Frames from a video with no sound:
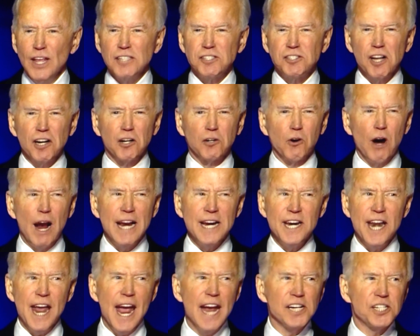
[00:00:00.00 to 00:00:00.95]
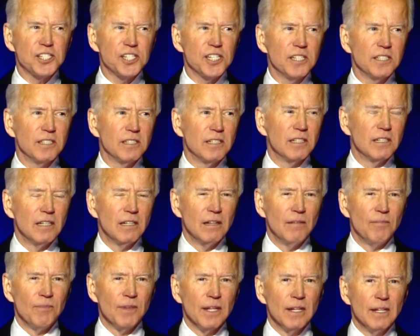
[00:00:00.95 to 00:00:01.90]
This is a great nation.
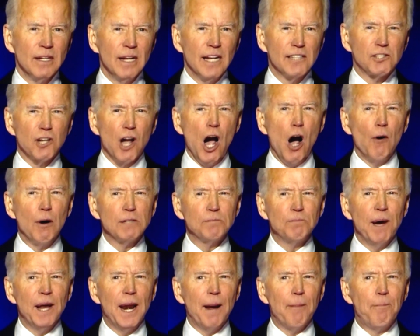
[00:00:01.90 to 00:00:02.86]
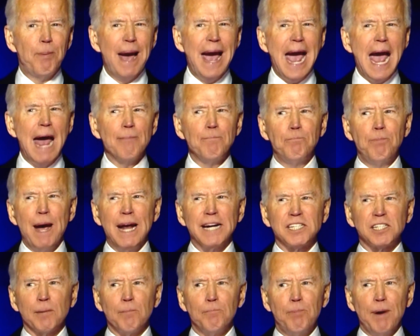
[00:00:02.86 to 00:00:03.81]
It's always been a bad
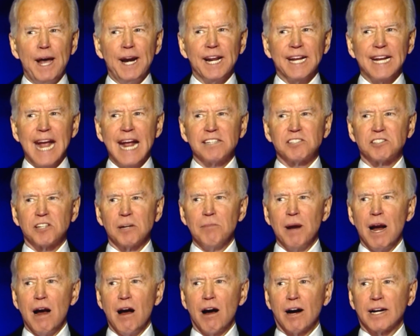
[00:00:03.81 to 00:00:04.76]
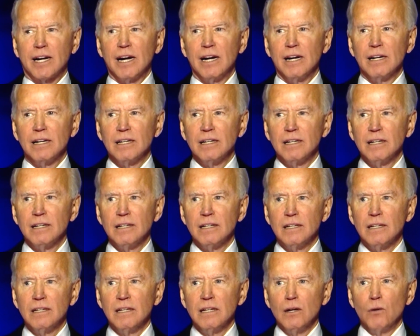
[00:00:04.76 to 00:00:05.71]
bet to bet against America.
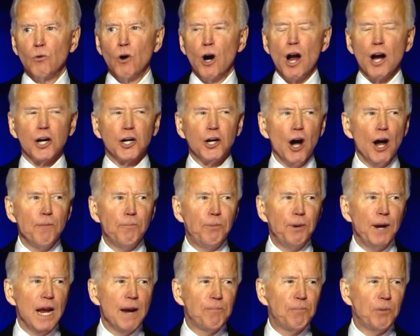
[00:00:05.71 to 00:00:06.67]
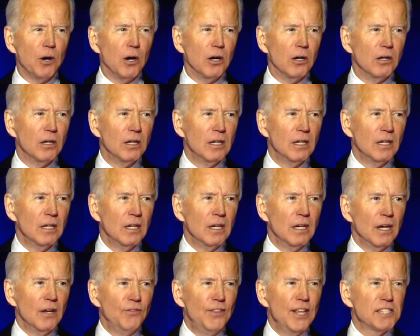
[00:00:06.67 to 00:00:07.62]
We're a good people.
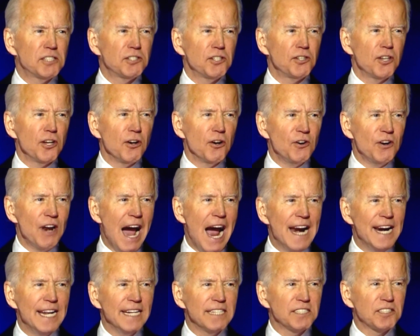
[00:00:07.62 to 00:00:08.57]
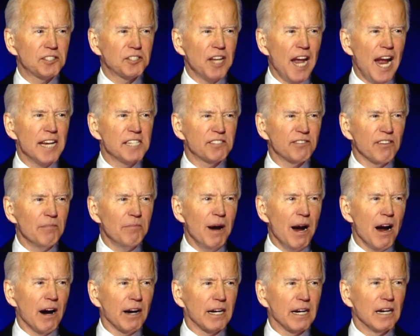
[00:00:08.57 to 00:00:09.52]
This is the United States of
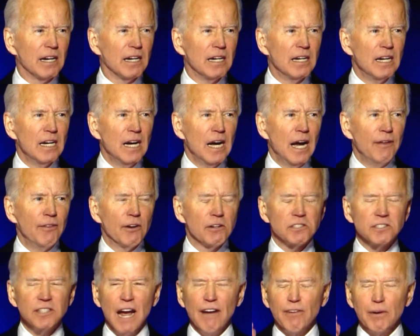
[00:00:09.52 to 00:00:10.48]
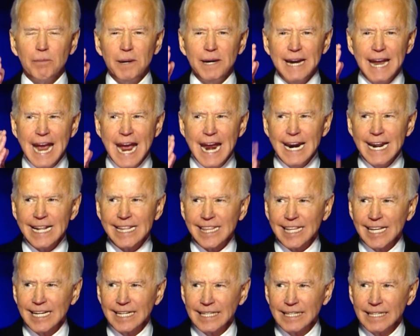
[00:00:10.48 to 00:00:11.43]
America. And there's never been
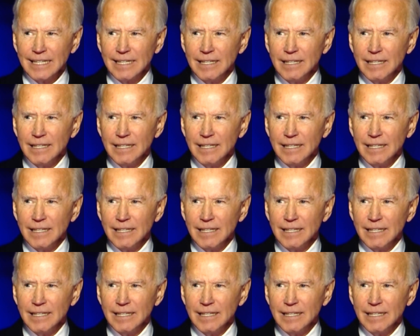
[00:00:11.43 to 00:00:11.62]
anything